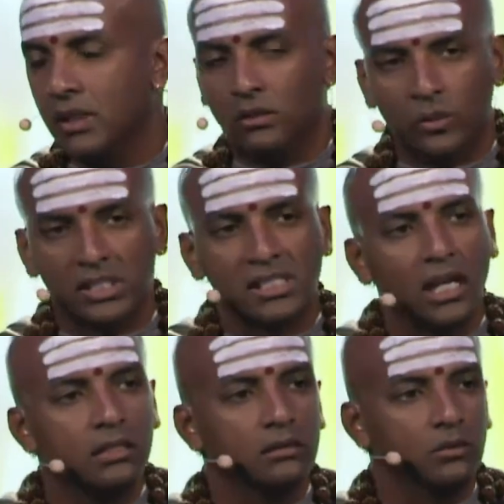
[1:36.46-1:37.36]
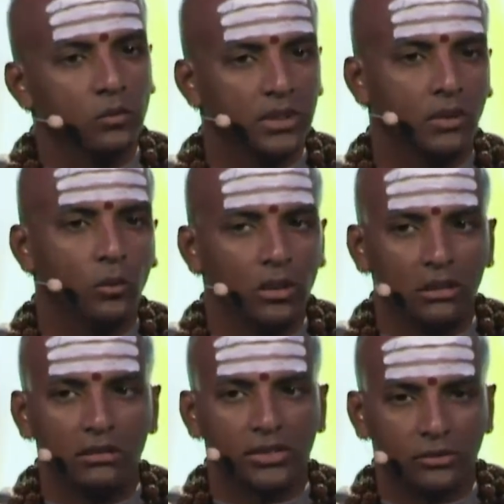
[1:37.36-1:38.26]
We start with the
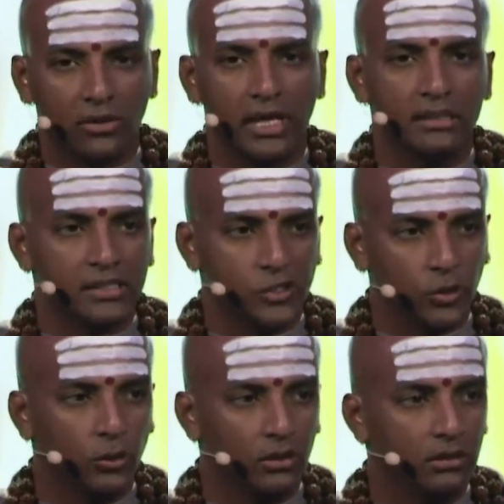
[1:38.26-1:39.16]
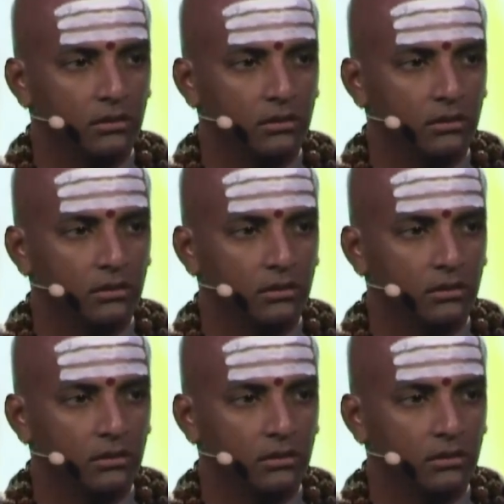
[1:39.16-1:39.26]
world's greatest tool.